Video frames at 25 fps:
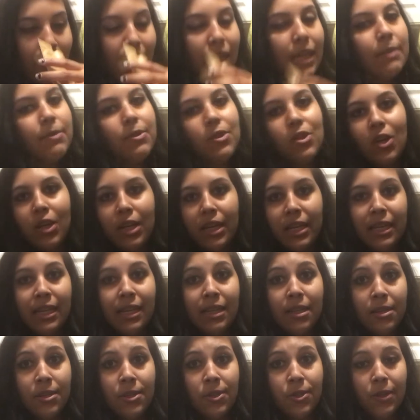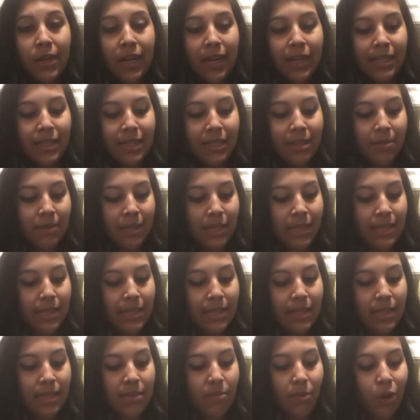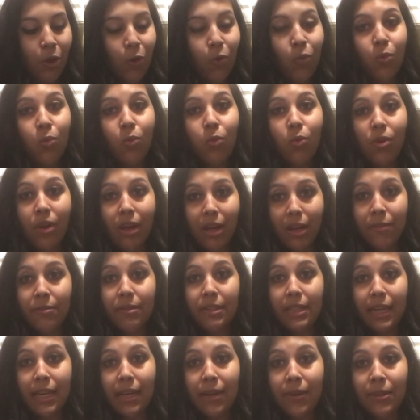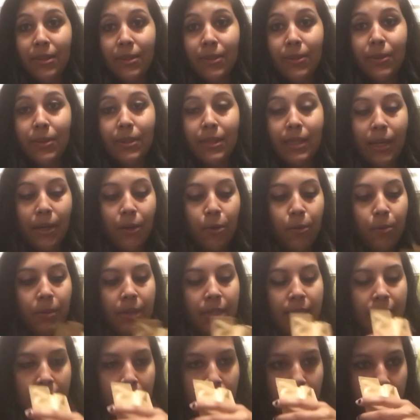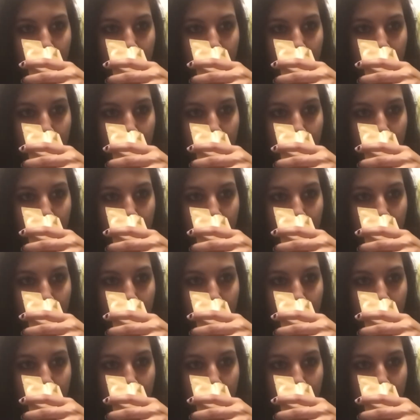I'm sorry, I got distracted because the smell wafted out as soon as I opened it.